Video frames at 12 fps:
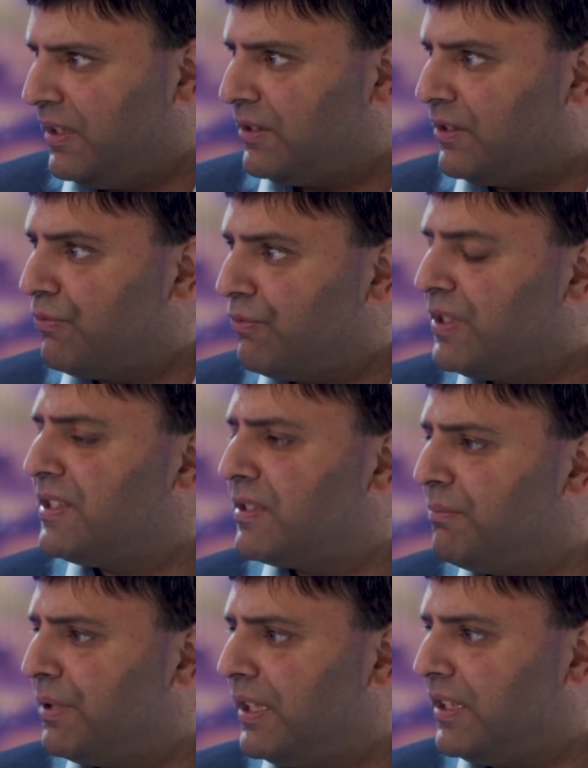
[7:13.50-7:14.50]
The reason
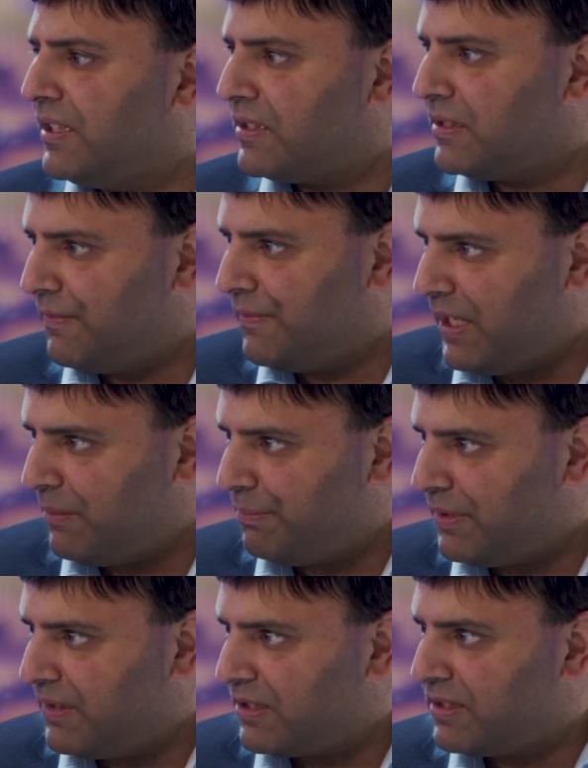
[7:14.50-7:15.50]
being is
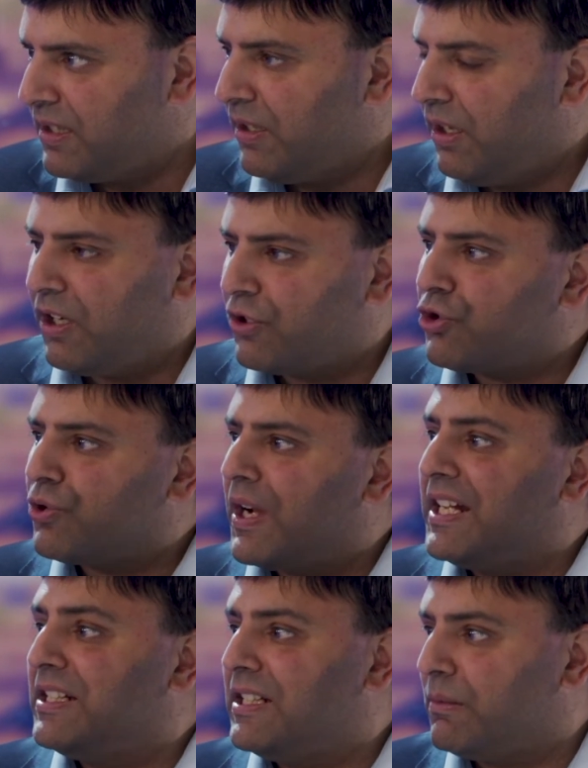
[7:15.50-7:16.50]
developers are
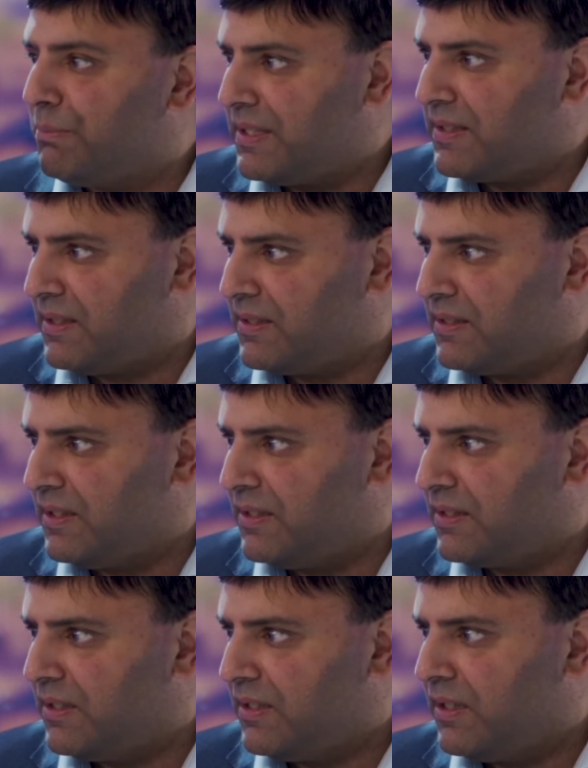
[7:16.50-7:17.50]
trading
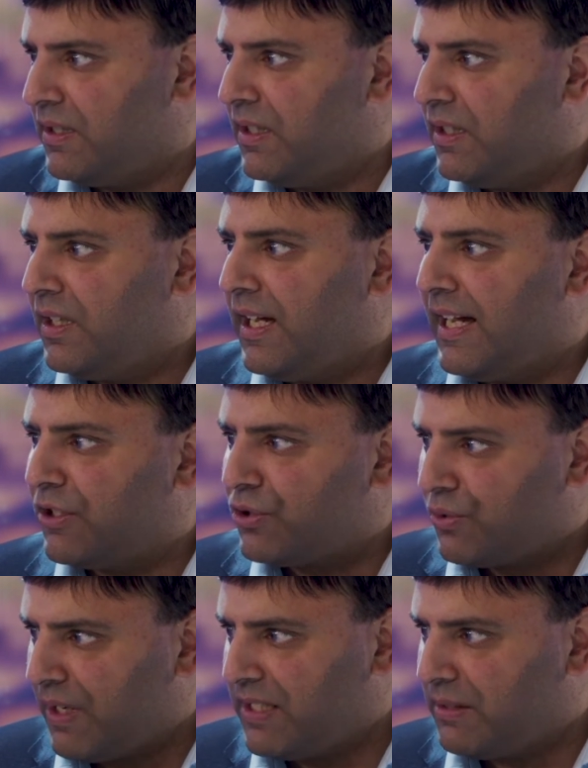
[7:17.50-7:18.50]
businesses. And
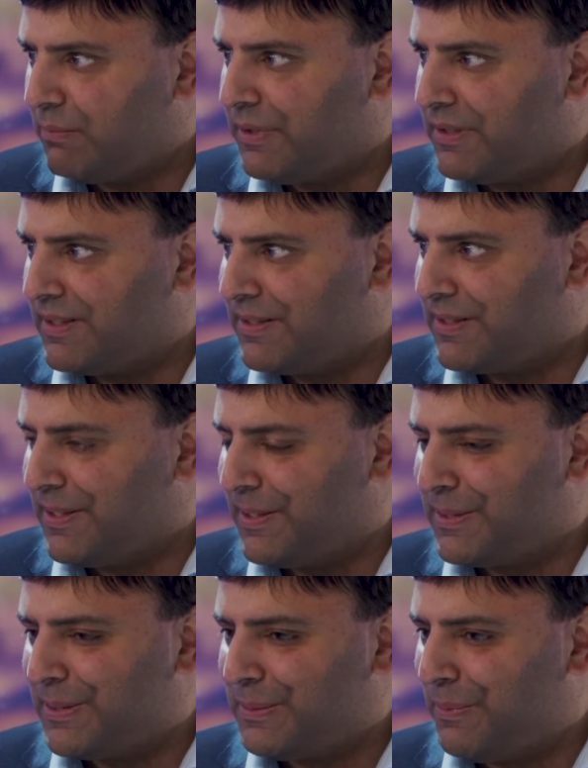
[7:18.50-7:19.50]
trading
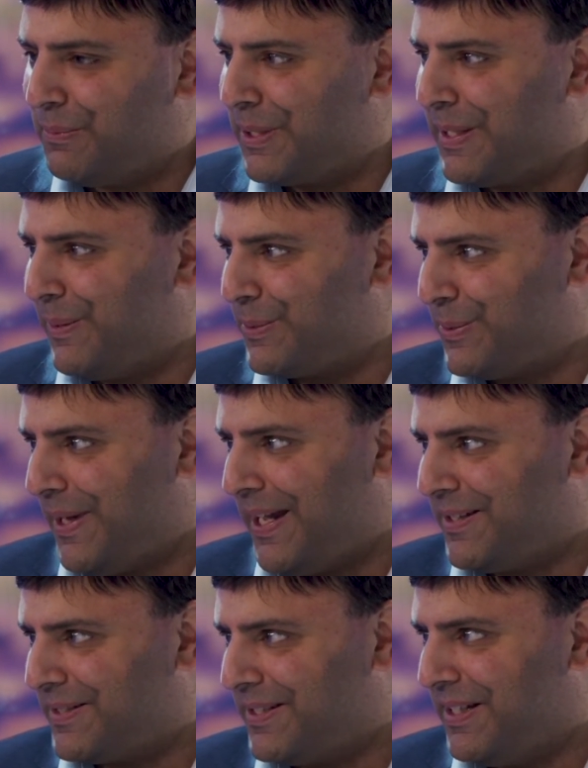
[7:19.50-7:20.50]
businesses, when we get onto
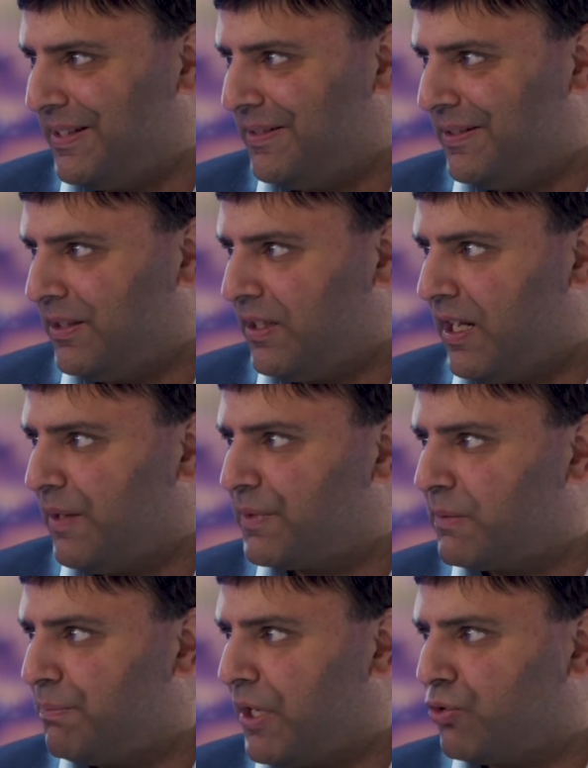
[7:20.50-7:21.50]
exit, have
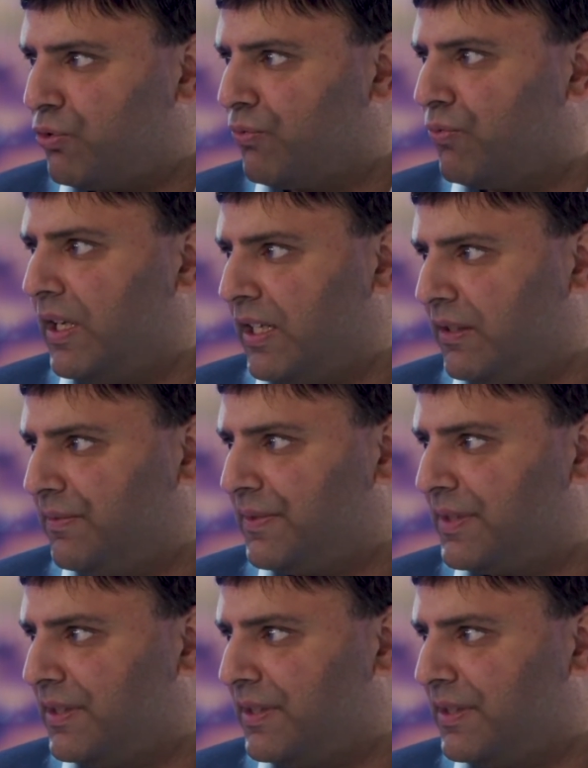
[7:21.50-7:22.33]
special reliefs,